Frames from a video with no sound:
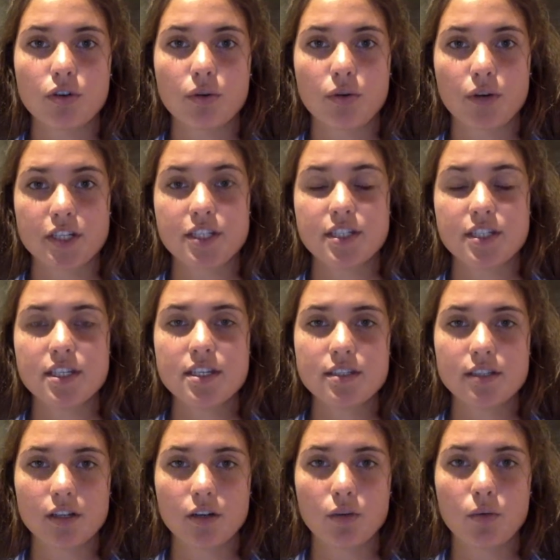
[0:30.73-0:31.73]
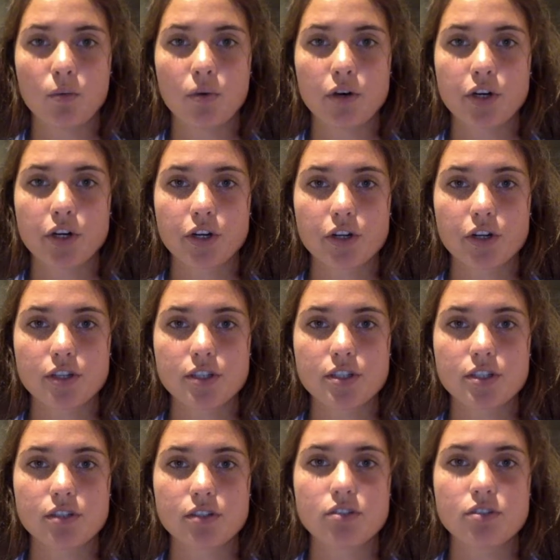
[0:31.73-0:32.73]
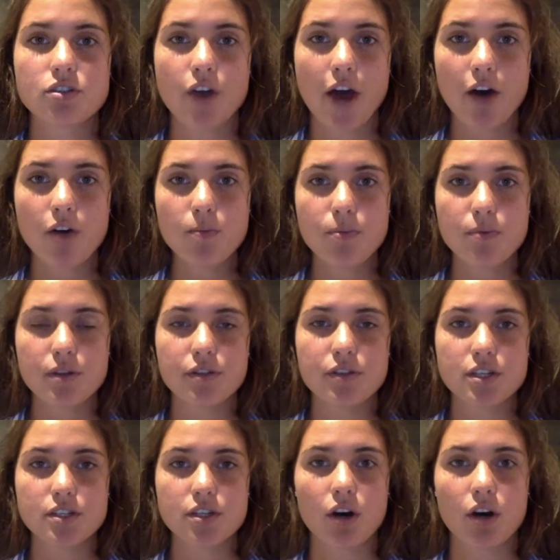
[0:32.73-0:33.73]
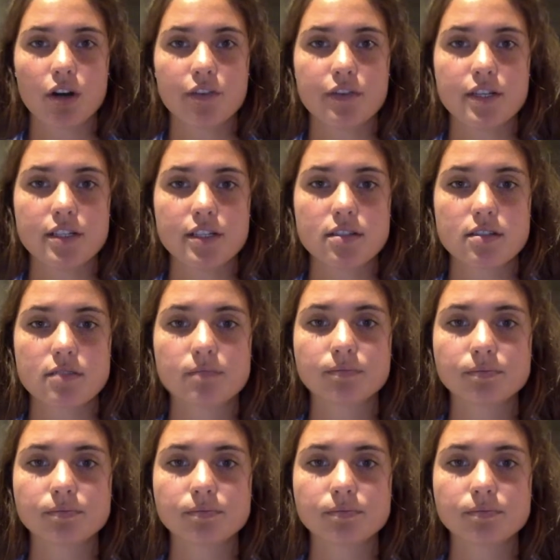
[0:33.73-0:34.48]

or seasonal workers to help with this harvest.